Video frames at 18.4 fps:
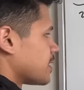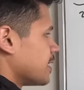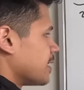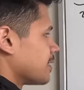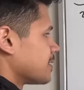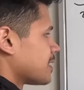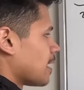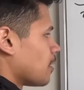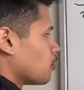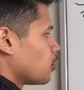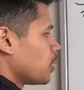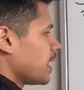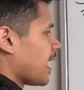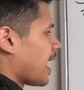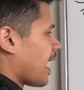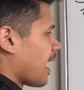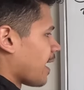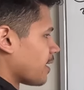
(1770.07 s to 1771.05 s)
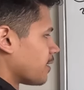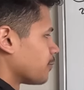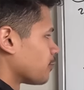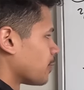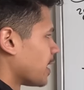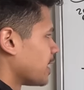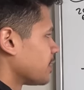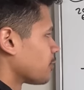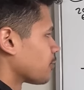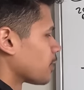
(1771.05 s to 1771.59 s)
things that we add,
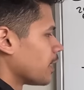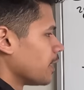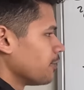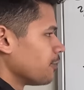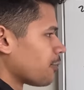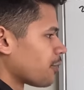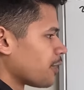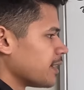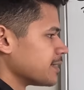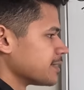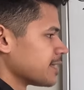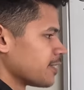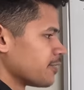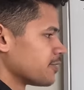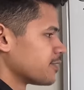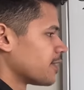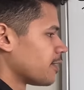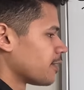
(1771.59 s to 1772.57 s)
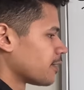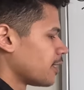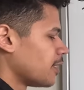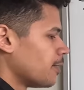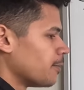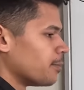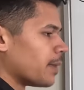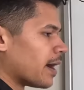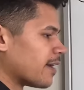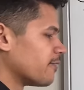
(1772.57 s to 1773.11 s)
right? There are other things that your dog
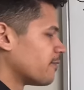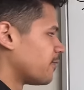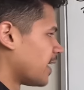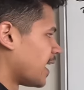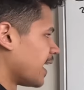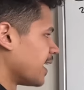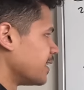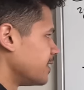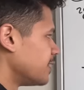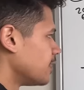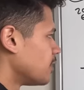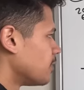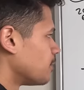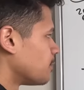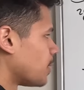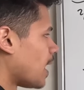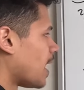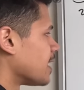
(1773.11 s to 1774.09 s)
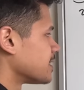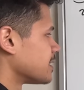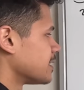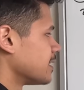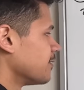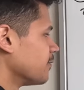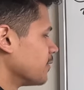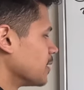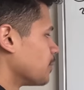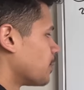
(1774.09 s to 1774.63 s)
might find
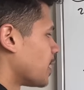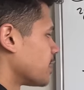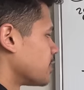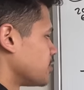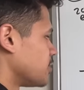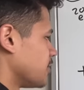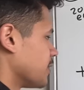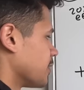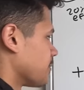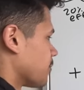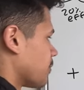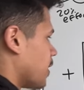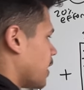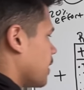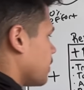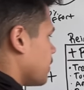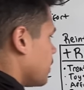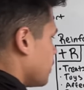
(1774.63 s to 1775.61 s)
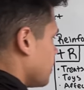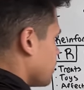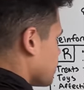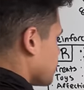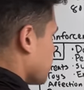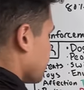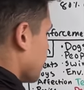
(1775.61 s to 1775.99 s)
positively punishing, right? So